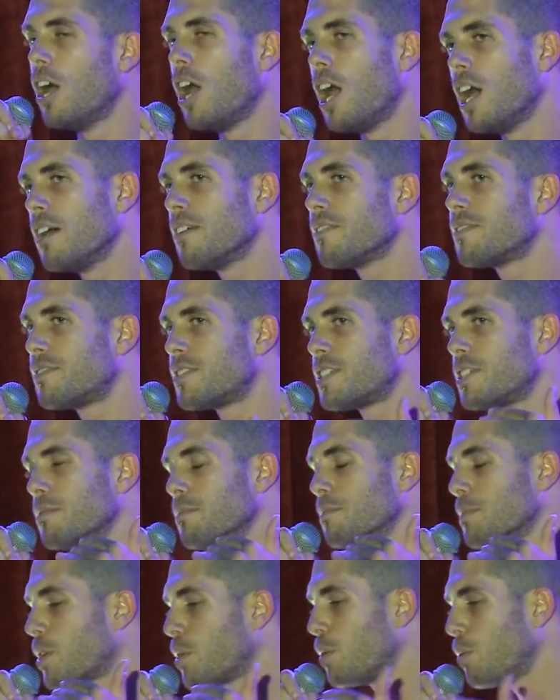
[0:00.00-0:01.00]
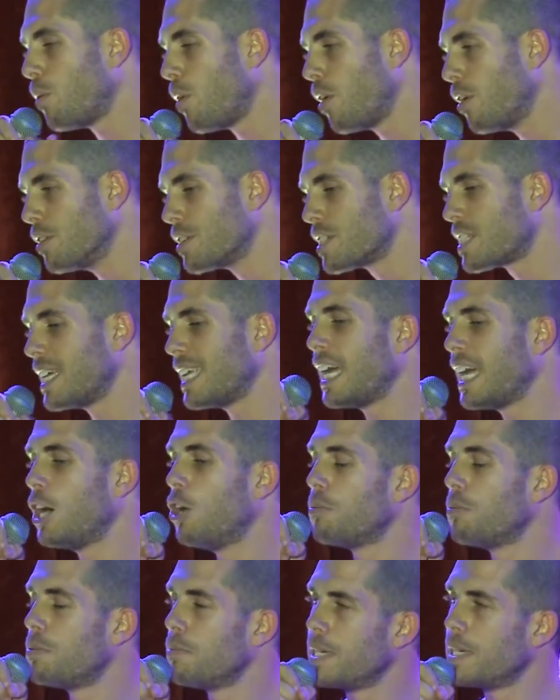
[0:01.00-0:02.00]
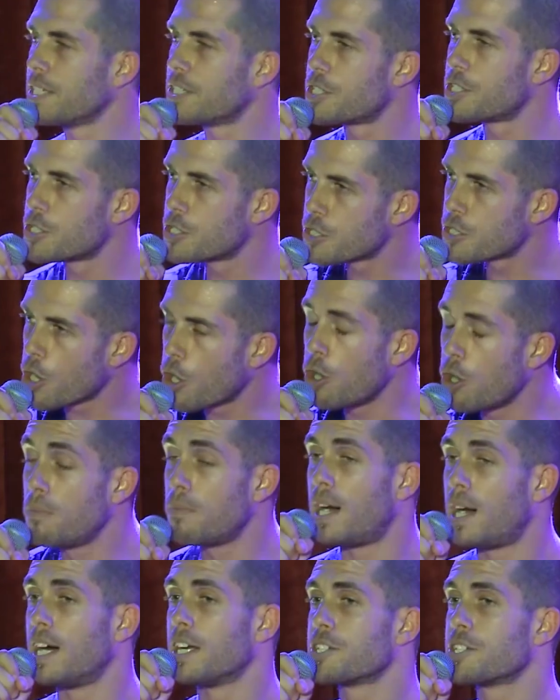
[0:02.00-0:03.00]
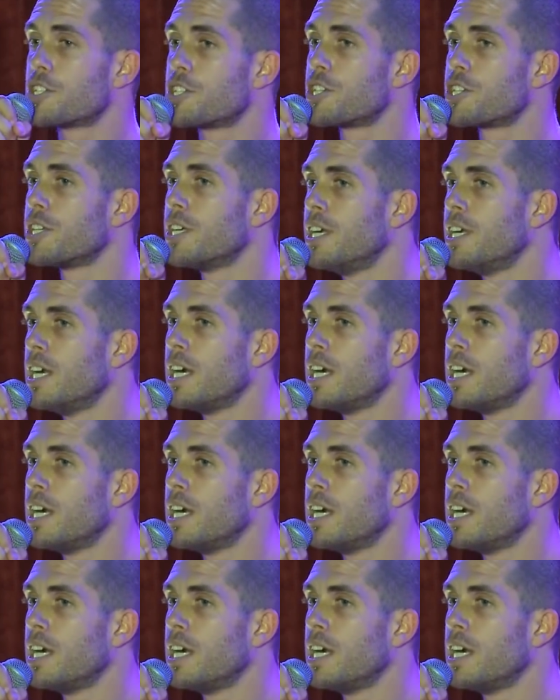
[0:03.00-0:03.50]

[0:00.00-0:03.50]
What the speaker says: I have some quotes that help me so much